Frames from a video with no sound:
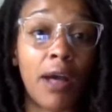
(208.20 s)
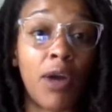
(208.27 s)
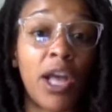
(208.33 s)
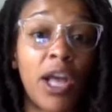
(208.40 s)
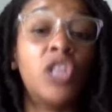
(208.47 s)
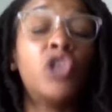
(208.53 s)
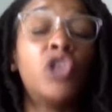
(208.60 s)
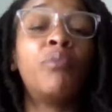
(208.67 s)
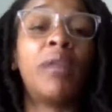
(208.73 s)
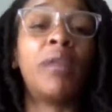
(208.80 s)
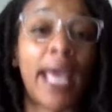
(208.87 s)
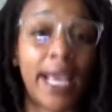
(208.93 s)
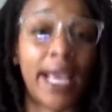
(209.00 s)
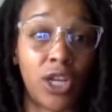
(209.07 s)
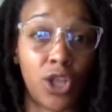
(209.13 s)

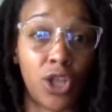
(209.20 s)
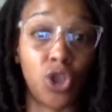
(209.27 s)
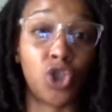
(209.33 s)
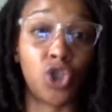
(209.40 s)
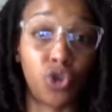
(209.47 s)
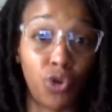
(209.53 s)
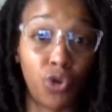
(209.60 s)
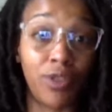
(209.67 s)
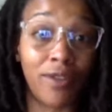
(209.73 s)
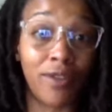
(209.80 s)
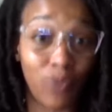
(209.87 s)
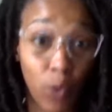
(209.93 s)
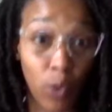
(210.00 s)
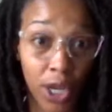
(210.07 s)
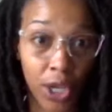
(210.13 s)
illuminate the truth
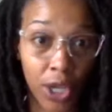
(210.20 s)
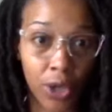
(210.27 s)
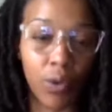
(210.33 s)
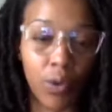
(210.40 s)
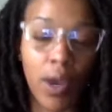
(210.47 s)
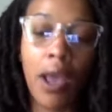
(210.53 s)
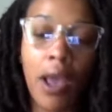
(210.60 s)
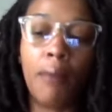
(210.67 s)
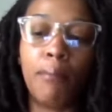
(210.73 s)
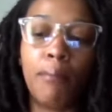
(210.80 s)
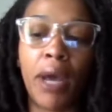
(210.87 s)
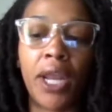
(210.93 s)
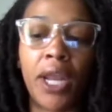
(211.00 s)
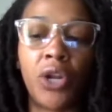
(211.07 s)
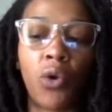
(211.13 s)
for you.
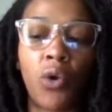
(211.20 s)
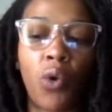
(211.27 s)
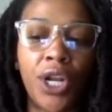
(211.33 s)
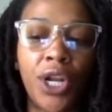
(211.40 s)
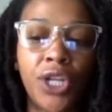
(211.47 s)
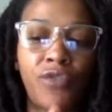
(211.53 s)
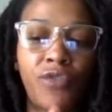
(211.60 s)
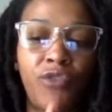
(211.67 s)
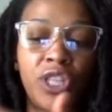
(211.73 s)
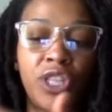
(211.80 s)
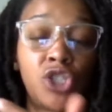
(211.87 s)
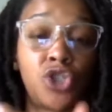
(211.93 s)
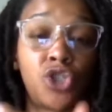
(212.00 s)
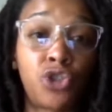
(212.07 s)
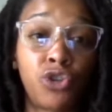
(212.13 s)
But in order for
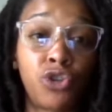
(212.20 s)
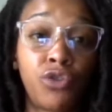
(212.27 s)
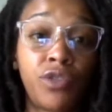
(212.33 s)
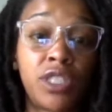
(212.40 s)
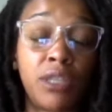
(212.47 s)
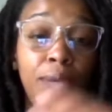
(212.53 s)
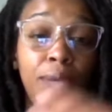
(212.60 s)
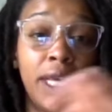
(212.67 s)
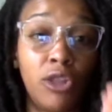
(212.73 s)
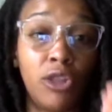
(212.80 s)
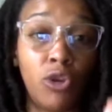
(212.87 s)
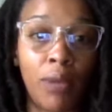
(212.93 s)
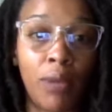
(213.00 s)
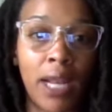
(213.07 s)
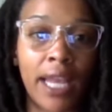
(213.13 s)
this truth to be
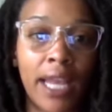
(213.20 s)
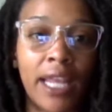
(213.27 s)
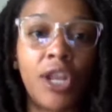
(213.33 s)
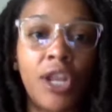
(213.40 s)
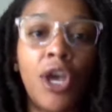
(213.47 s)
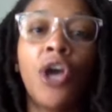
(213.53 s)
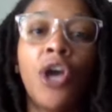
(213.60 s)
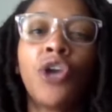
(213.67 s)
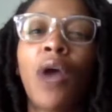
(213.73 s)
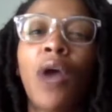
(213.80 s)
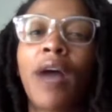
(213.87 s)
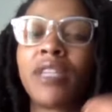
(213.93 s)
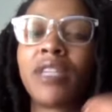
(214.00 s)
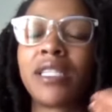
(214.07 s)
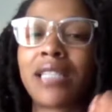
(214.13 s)
illuminated, you
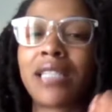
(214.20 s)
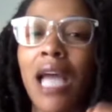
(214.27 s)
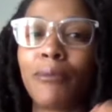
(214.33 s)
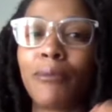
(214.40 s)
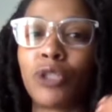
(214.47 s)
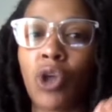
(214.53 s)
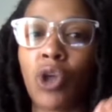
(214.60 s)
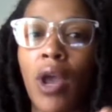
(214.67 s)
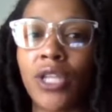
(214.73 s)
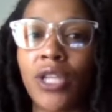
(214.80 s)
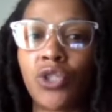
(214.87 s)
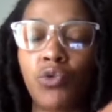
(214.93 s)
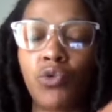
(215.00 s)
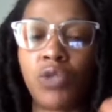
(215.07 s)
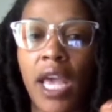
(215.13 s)
have to stop trying
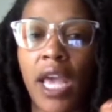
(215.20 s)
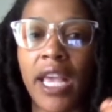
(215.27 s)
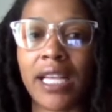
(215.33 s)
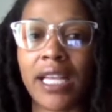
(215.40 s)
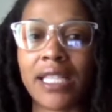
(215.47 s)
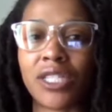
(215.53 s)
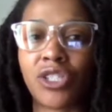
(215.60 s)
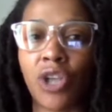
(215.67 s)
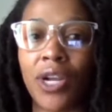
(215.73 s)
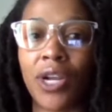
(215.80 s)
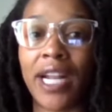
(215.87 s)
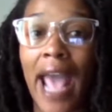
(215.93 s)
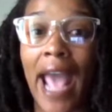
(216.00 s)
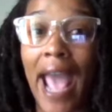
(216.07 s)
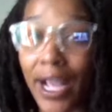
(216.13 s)
to take
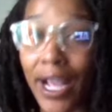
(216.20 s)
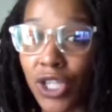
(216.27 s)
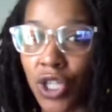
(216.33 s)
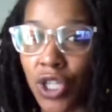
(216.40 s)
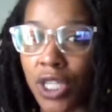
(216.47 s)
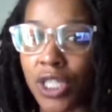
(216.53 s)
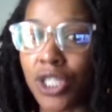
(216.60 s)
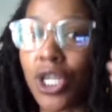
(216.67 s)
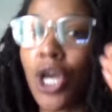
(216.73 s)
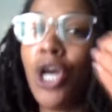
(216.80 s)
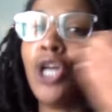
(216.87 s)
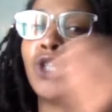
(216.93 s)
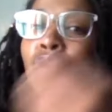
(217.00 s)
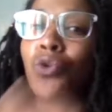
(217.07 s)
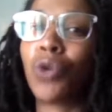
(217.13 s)
certain actions
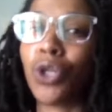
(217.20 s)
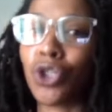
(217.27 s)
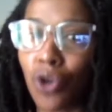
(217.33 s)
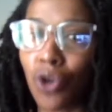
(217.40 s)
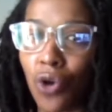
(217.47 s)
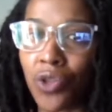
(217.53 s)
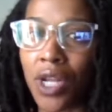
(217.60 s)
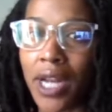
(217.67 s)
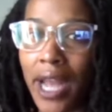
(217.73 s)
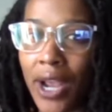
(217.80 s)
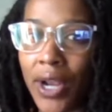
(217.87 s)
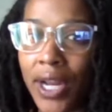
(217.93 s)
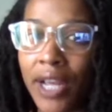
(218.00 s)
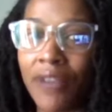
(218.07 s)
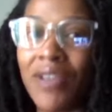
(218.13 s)
to control the
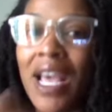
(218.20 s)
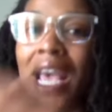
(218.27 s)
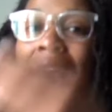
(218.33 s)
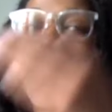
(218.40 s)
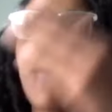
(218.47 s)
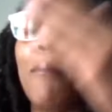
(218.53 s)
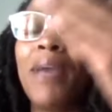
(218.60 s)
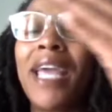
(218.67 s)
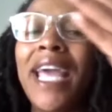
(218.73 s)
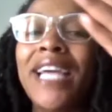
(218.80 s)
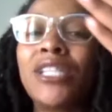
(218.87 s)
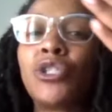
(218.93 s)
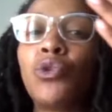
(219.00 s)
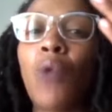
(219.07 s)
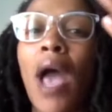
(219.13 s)
narrative and begin
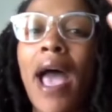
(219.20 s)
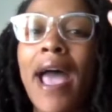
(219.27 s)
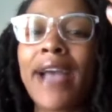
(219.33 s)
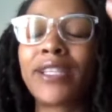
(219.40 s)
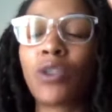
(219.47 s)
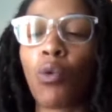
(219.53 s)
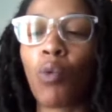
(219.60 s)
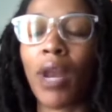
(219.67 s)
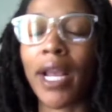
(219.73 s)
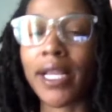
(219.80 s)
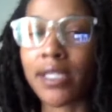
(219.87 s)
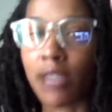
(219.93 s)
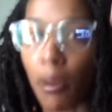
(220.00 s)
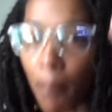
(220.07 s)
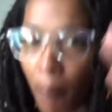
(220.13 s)
to ask what is
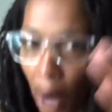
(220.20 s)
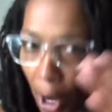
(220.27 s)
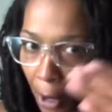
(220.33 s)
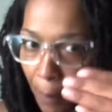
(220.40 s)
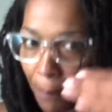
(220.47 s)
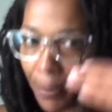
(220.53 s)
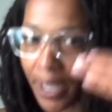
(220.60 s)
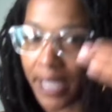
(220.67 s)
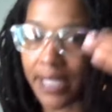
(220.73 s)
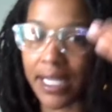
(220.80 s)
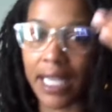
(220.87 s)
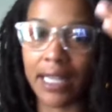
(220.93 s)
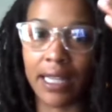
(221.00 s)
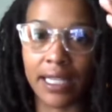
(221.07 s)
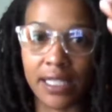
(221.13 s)
the purpose
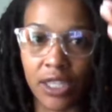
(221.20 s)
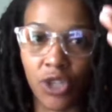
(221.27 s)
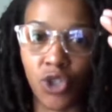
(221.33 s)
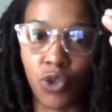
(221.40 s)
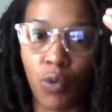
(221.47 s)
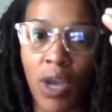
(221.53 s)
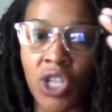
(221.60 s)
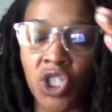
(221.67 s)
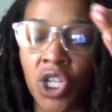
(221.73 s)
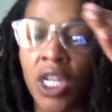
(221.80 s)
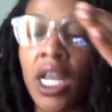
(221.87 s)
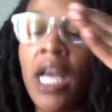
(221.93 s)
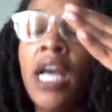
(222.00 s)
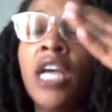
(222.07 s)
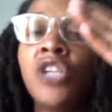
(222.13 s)
in this situation
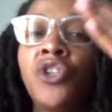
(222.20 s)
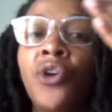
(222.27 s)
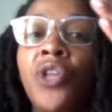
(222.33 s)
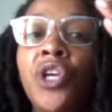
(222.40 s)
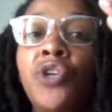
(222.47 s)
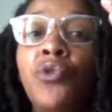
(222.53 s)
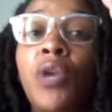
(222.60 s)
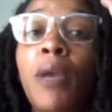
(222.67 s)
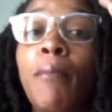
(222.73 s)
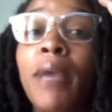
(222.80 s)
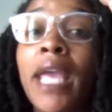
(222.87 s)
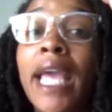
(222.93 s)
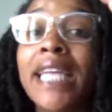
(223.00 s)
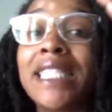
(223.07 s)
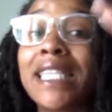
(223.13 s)
so that you can
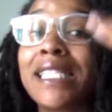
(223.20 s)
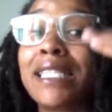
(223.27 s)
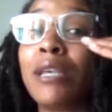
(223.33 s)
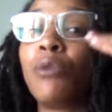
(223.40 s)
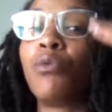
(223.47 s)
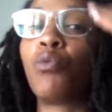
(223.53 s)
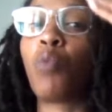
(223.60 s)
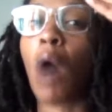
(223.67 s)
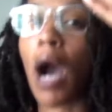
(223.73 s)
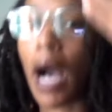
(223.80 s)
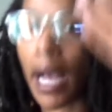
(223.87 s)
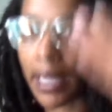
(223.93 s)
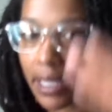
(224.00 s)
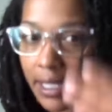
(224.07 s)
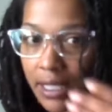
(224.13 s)
begin to see
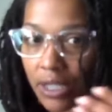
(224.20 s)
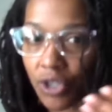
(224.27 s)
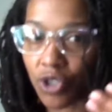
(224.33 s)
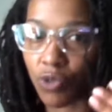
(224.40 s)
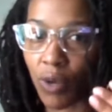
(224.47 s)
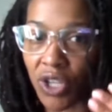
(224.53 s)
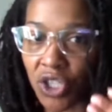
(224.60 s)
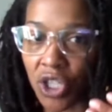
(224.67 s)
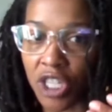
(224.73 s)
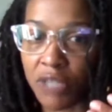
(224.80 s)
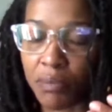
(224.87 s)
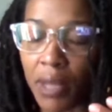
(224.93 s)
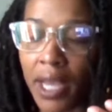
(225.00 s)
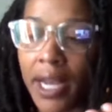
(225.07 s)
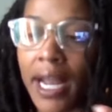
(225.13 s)
why this situation is
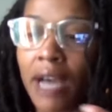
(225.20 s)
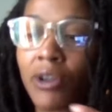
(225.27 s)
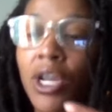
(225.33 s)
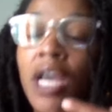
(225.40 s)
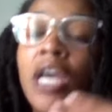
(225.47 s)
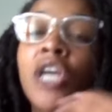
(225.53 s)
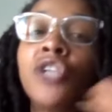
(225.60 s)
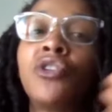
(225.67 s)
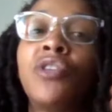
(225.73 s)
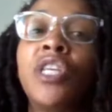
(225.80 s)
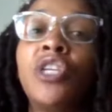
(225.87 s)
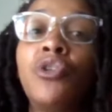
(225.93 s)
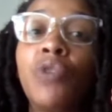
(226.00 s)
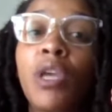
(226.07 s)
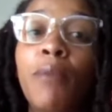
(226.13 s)
playing out. So
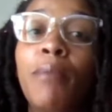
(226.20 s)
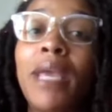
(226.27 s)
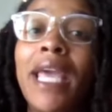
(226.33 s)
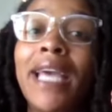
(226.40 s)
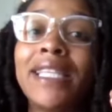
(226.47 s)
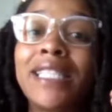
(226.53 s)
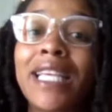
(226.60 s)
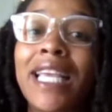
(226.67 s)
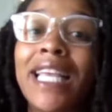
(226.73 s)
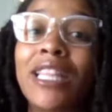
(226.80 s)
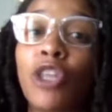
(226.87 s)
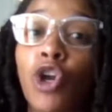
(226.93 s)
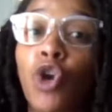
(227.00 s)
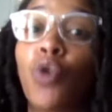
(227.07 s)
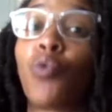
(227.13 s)
then you can begin to get
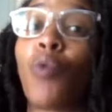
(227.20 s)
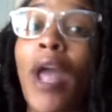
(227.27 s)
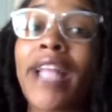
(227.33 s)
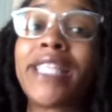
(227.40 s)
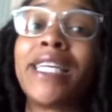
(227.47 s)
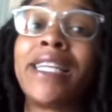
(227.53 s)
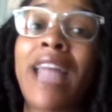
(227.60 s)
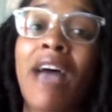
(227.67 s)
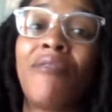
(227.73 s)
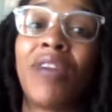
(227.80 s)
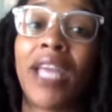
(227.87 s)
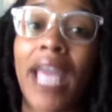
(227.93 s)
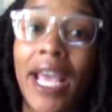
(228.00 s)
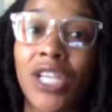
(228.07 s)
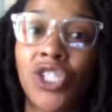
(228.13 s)
the correct
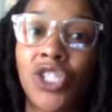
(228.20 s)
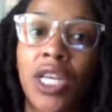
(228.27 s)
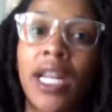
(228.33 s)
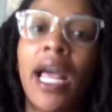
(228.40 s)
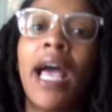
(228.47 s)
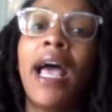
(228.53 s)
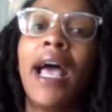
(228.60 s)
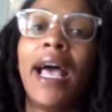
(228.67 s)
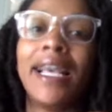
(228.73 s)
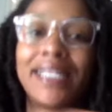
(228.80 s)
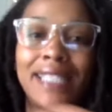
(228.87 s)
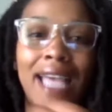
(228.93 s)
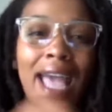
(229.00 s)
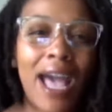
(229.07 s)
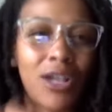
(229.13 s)
navigation as
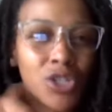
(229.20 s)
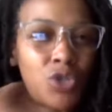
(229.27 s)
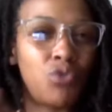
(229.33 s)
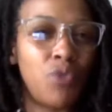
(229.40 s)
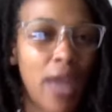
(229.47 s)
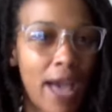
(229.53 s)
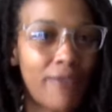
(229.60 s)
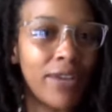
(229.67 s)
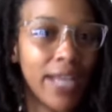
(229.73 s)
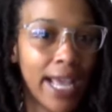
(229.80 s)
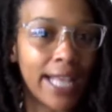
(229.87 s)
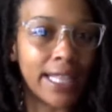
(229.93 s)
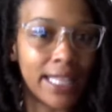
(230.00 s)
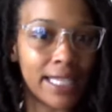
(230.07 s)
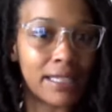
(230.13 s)
to how to
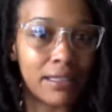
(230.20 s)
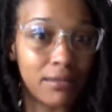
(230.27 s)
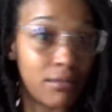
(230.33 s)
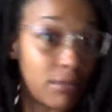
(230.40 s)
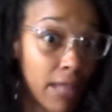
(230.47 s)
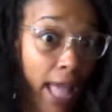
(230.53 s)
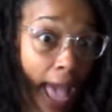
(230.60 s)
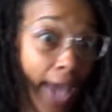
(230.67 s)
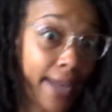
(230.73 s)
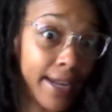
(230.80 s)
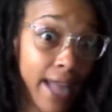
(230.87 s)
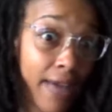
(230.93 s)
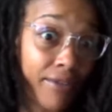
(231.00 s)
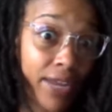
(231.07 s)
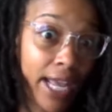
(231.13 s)
navigate the how to
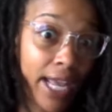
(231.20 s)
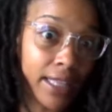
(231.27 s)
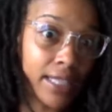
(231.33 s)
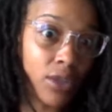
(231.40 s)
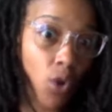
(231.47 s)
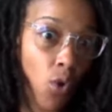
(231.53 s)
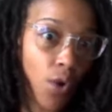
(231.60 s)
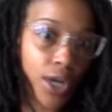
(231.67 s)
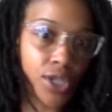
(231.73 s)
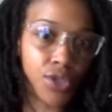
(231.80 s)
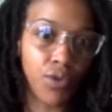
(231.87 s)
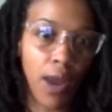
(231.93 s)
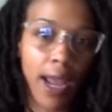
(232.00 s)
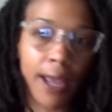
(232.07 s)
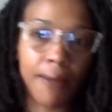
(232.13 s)
navigate the course,
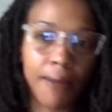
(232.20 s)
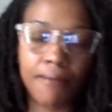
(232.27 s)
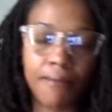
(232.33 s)
right?